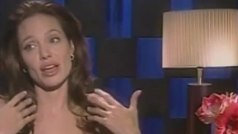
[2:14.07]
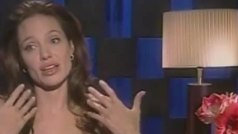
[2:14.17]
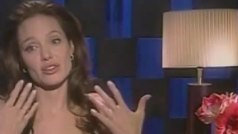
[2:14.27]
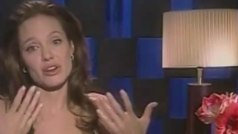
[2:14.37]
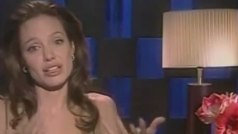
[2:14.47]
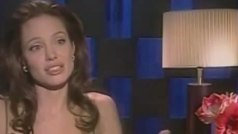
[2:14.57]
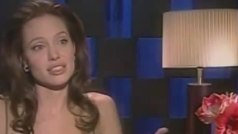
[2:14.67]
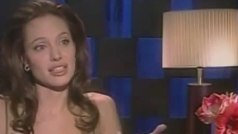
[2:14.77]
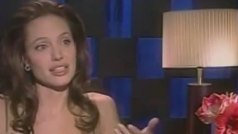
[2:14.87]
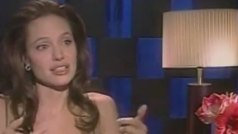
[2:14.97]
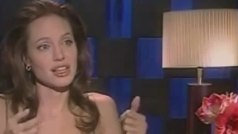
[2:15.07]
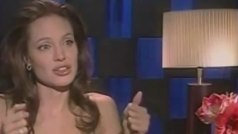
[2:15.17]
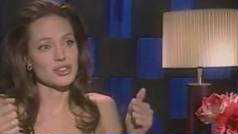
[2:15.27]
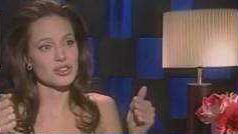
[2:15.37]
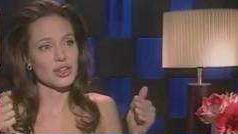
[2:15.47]
way he directs a scene is
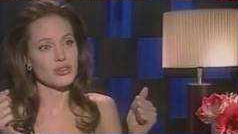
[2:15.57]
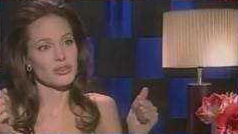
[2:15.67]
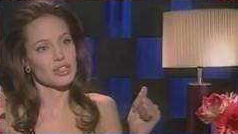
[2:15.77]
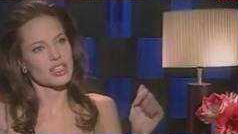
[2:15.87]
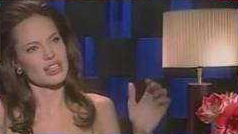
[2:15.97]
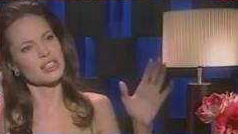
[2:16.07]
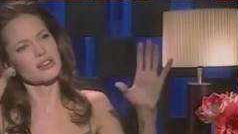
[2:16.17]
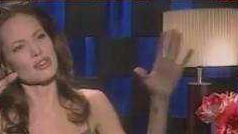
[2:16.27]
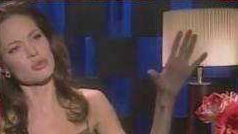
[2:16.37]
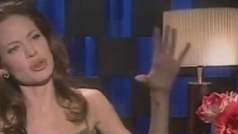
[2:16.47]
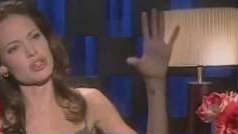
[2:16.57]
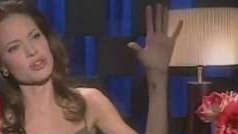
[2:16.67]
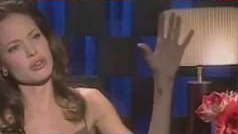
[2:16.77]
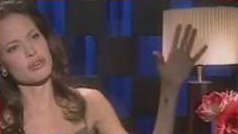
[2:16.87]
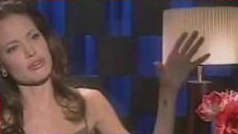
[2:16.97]
not just kind of his idea for the
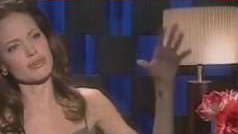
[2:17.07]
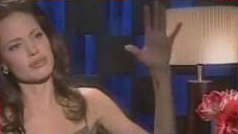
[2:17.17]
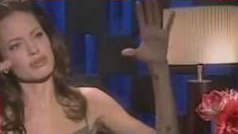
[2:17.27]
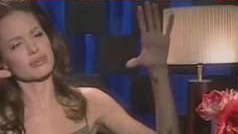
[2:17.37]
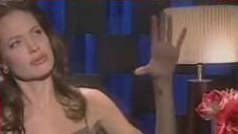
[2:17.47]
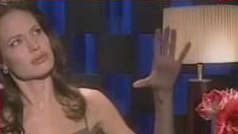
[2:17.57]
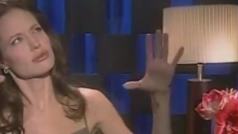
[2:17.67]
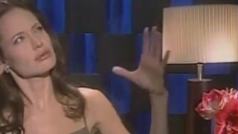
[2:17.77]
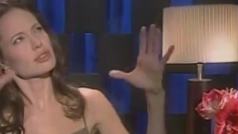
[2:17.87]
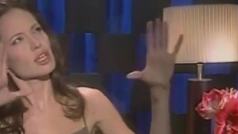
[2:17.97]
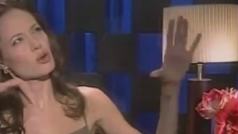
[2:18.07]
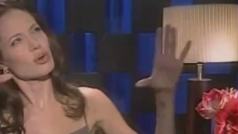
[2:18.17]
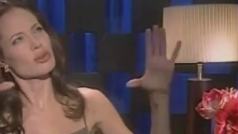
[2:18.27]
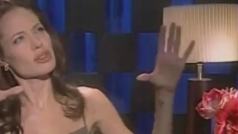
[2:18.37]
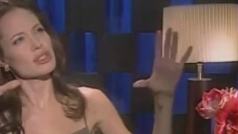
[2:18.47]
picture of
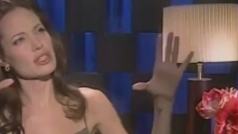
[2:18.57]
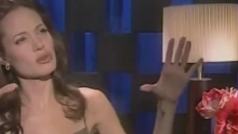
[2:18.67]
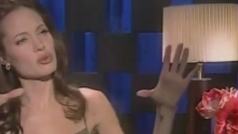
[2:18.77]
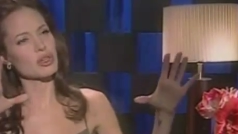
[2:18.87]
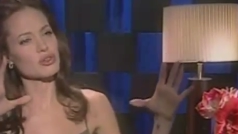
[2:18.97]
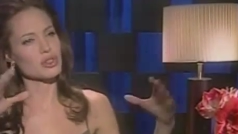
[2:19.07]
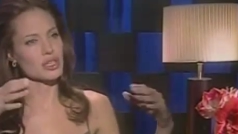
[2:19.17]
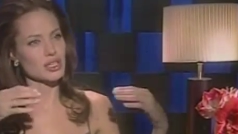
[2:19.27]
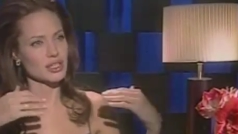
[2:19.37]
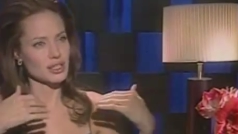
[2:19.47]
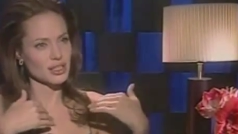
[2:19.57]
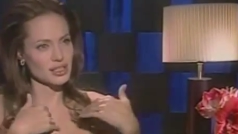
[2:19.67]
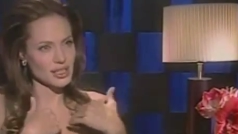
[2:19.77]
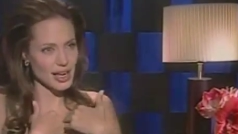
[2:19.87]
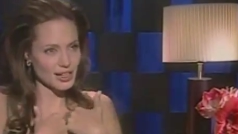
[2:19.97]
what the scene would be interesting.
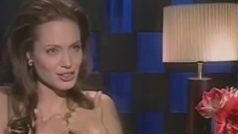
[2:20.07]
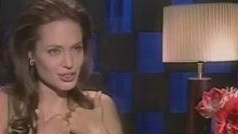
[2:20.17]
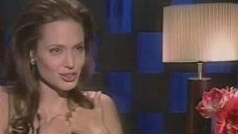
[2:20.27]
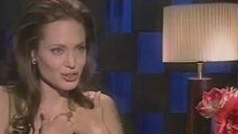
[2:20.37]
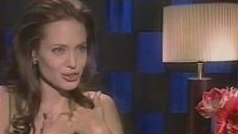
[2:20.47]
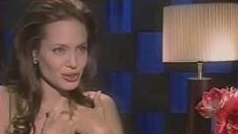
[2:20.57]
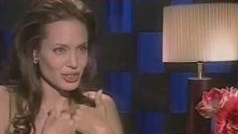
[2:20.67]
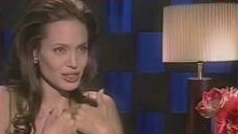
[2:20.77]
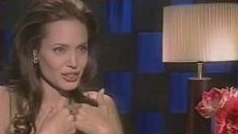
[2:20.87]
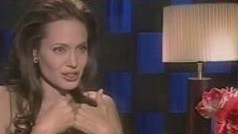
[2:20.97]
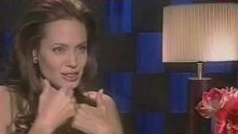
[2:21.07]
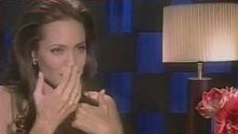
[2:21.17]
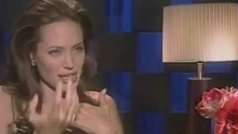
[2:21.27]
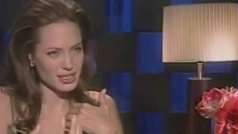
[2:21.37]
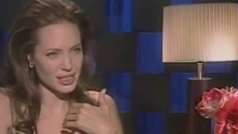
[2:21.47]
He's an actor too, so he looks
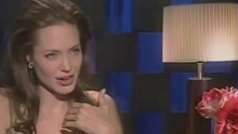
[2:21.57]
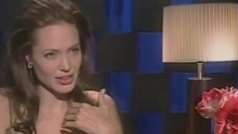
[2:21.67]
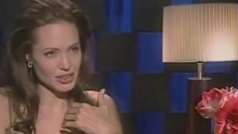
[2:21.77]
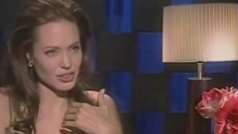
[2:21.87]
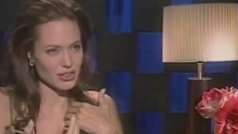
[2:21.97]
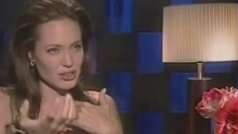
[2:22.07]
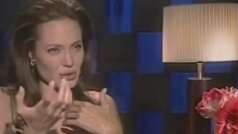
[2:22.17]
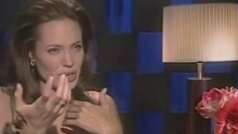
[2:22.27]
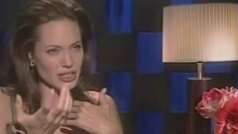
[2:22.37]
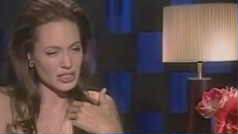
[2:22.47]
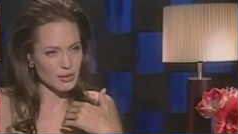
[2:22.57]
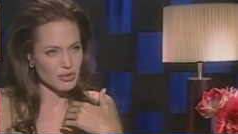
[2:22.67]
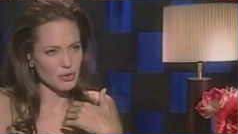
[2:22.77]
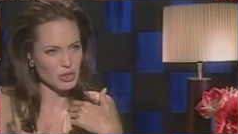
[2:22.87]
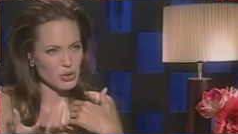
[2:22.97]
at Matt's character and where he's
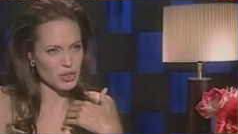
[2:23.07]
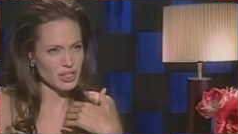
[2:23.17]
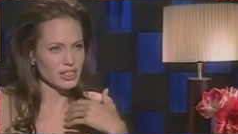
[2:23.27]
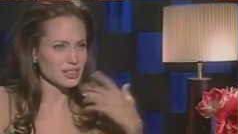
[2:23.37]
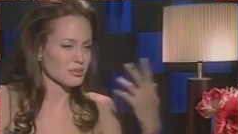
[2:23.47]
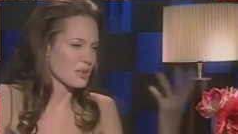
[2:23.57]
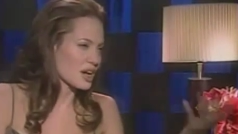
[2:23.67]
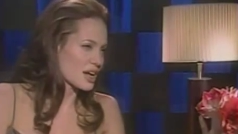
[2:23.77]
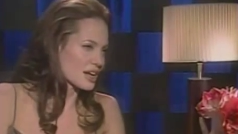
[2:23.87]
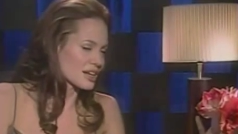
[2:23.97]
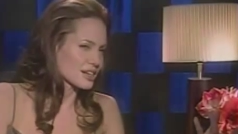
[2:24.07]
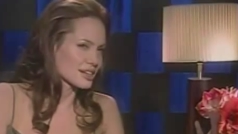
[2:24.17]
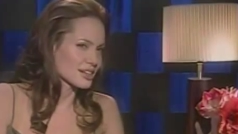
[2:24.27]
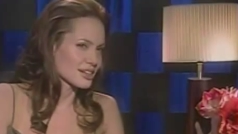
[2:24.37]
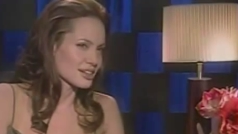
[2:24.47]
come from and who he is and
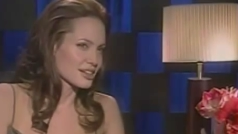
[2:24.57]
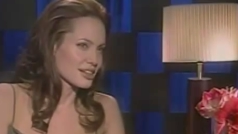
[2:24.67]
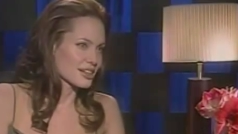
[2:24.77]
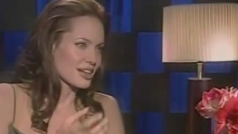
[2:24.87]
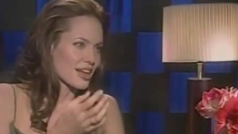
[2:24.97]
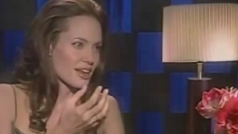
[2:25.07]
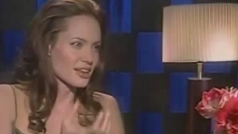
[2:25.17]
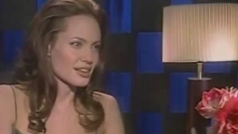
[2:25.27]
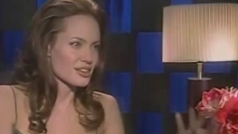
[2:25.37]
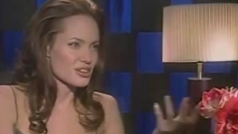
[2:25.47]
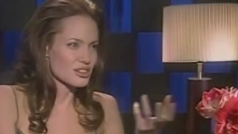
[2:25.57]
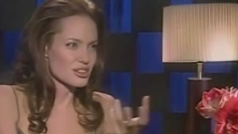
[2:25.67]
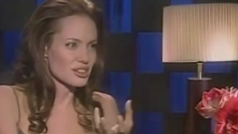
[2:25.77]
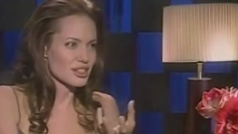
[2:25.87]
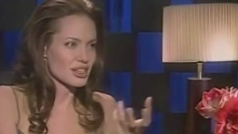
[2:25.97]
mine, and
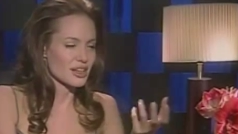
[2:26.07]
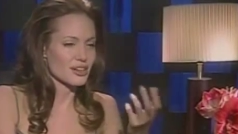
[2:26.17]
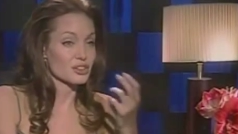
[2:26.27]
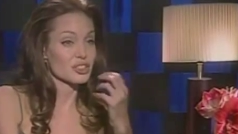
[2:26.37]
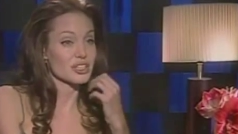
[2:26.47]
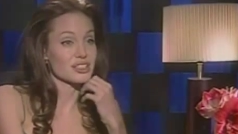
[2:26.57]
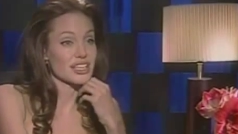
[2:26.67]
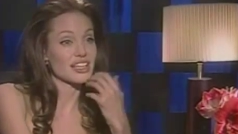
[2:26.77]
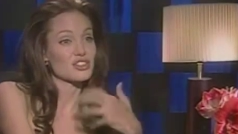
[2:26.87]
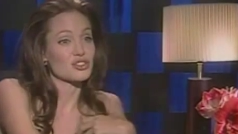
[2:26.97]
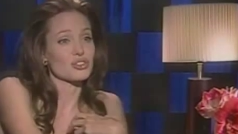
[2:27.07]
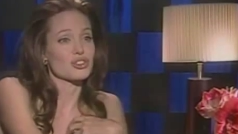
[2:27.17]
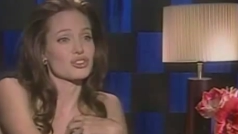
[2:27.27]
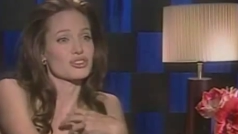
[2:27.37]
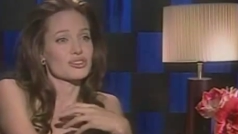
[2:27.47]
just he understands the
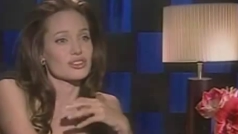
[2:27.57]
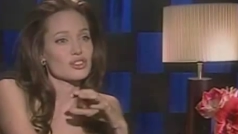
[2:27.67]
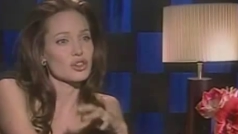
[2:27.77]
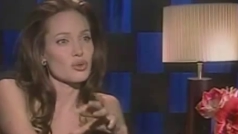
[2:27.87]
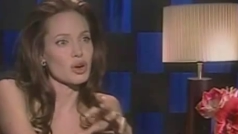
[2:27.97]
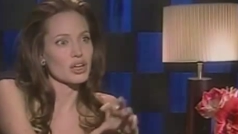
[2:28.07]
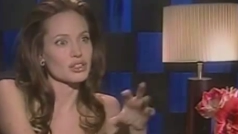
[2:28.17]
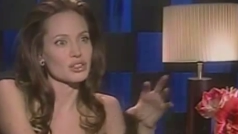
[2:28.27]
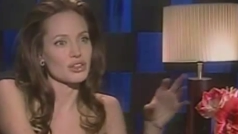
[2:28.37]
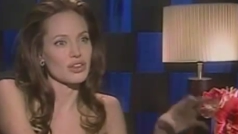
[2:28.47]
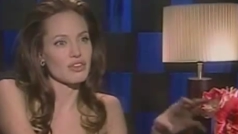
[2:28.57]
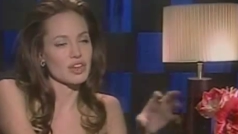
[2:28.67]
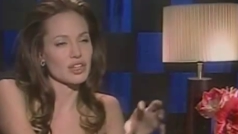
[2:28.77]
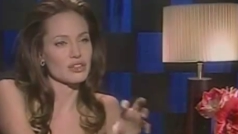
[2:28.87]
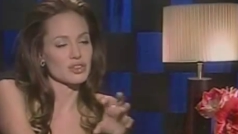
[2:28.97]
internal so much of
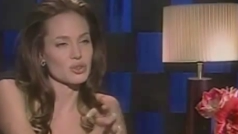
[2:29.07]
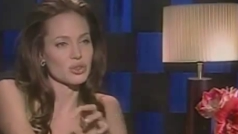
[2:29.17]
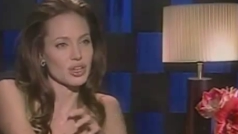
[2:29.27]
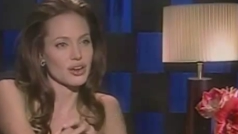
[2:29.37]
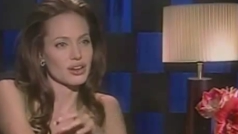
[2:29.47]
every individual